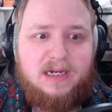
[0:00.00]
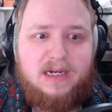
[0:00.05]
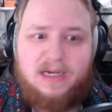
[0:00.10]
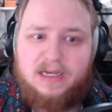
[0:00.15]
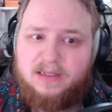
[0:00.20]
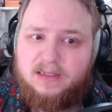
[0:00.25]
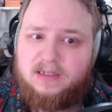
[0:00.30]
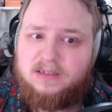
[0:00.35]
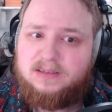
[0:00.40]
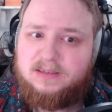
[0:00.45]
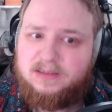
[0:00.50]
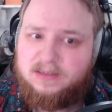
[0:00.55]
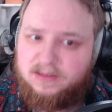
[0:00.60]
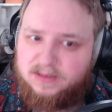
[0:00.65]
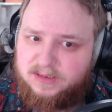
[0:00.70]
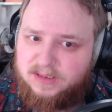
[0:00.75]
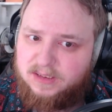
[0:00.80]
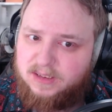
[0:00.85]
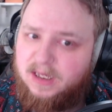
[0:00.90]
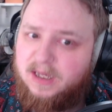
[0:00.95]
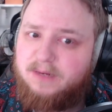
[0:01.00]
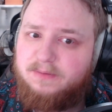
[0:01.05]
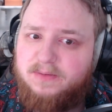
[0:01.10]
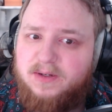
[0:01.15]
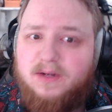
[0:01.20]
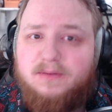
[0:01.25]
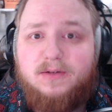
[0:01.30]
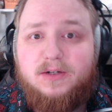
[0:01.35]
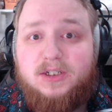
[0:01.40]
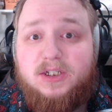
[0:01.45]
and thus there's a lot of
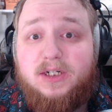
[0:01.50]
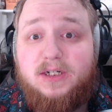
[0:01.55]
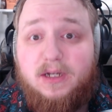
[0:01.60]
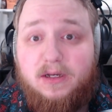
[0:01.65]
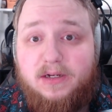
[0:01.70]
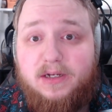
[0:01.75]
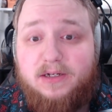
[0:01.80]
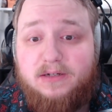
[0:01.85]
coverage on how to